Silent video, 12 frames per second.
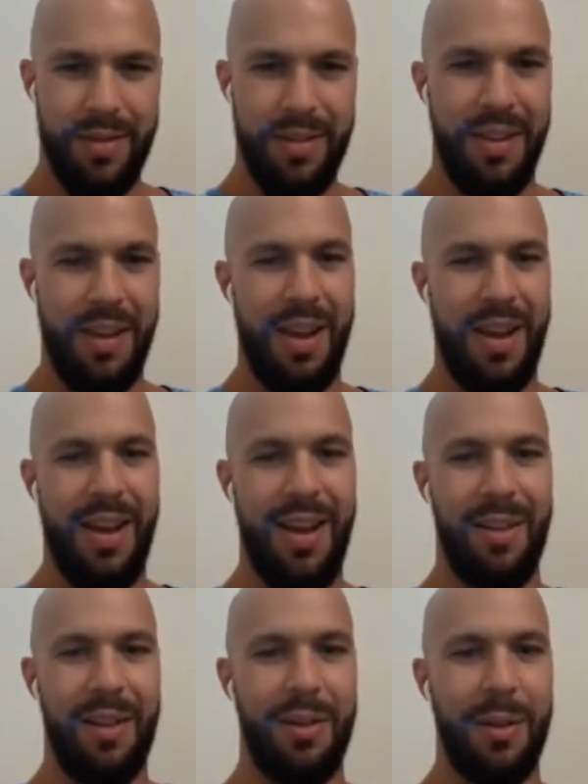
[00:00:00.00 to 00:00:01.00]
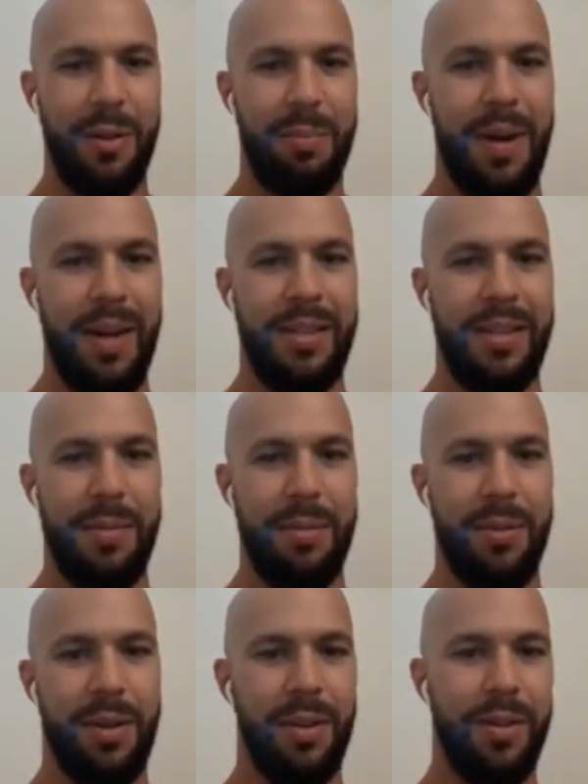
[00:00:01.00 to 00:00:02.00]
Yeah, look at those
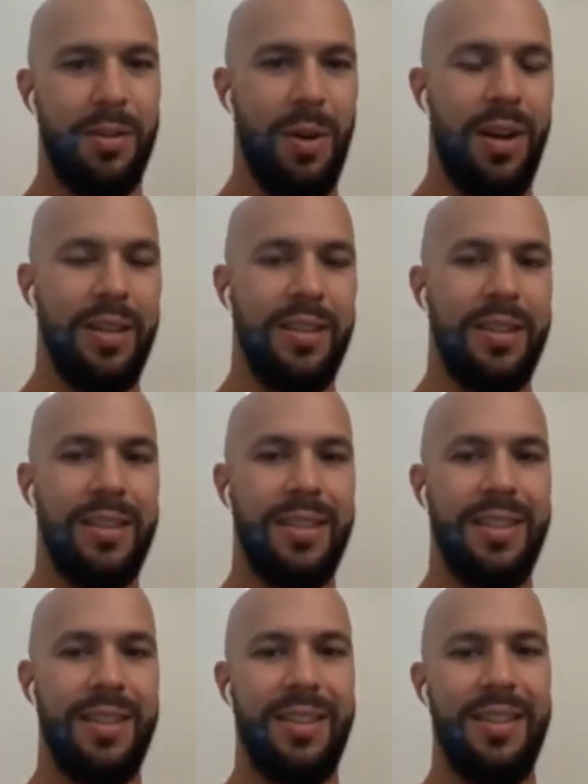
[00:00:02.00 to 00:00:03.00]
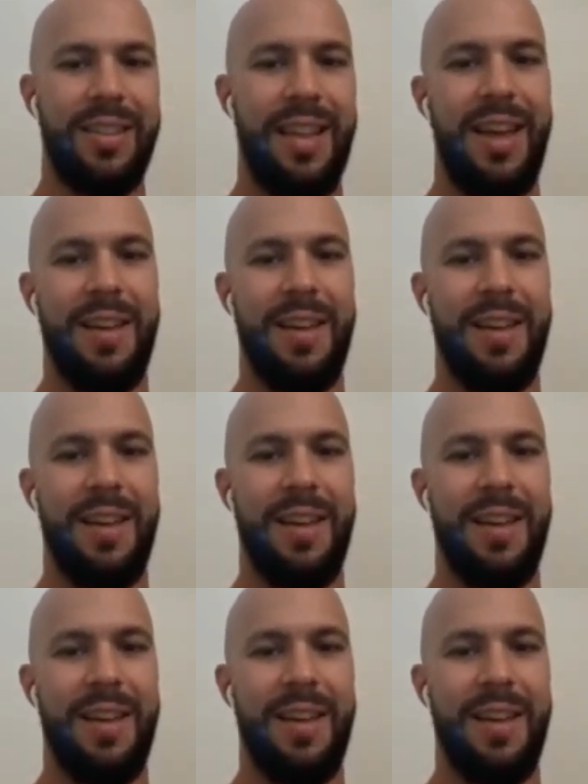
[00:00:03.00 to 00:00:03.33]
biceps, look at those guns. Damn.